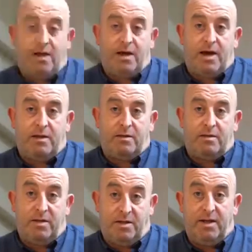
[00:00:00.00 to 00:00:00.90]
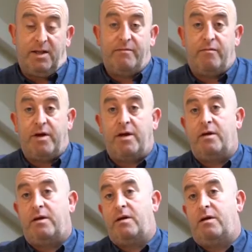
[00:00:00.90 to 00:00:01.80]
and the delivery
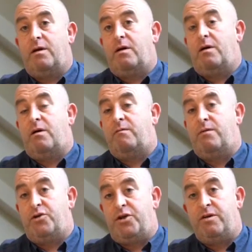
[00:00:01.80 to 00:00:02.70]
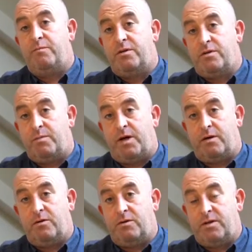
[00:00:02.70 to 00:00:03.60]
of the achievements by
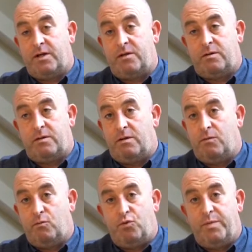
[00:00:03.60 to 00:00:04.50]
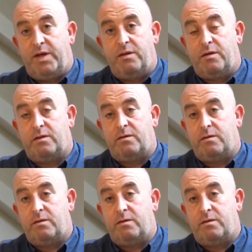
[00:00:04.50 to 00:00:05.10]
Cortex would mean that